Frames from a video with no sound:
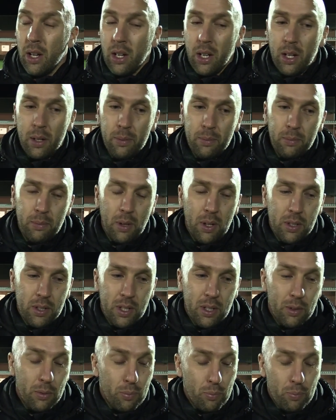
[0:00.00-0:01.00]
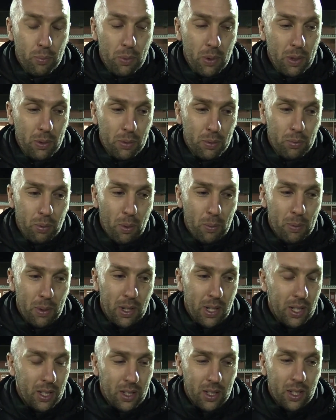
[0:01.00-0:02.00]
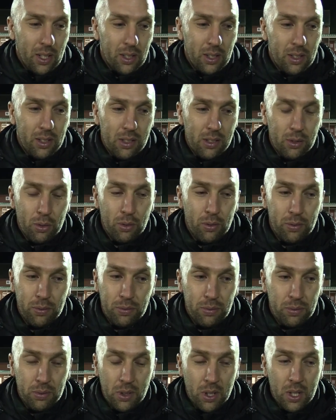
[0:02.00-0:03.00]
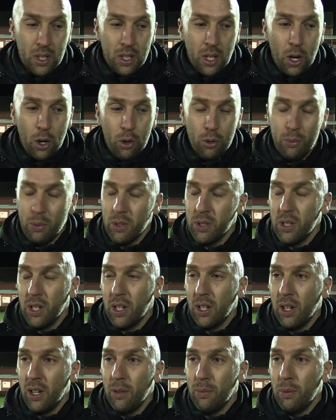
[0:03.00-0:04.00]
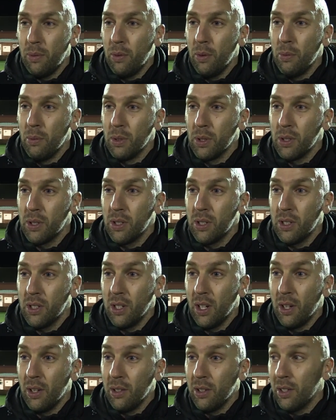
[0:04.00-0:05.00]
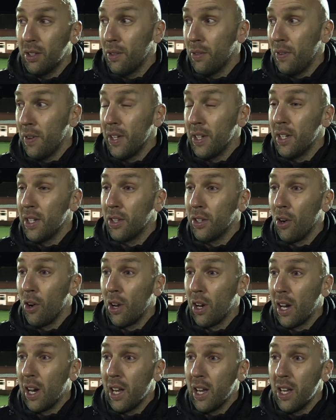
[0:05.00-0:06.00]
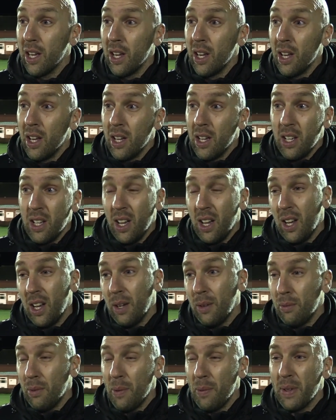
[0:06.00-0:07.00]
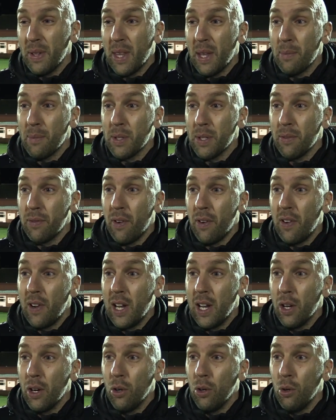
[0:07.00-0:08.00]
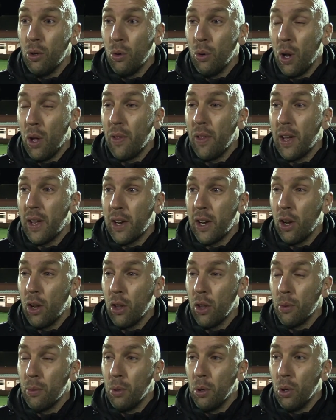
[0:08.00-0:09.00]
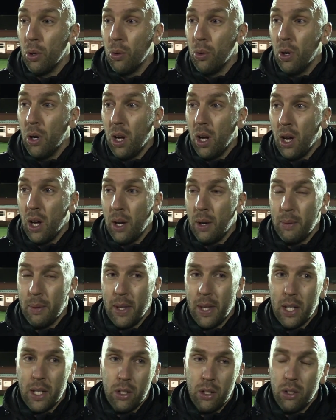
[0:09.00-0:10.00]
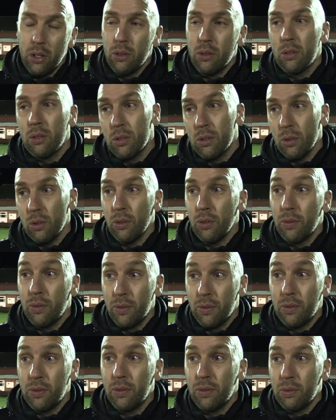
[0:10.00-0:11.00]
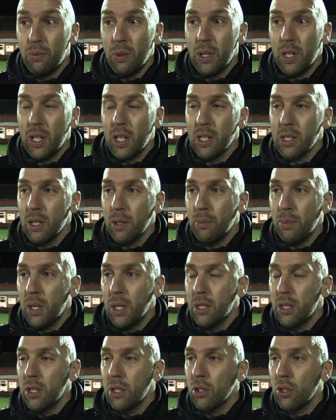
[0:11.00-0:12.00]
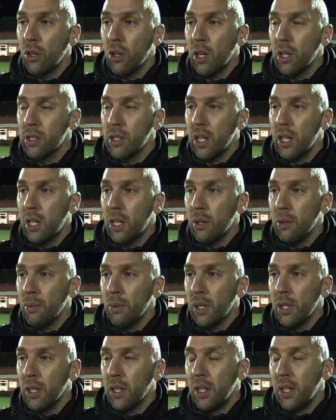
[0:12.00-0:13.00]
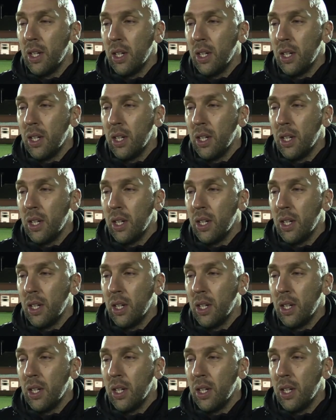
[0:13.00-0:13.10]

Yeah, um, lots. Of, it, was probably the sort of ultimate second half performance. You know, he defended doggedly, um, limited them to very little, although they had a lot of the ball. Um, and then you sort of, when you get set pieces, you've got to go and take them, and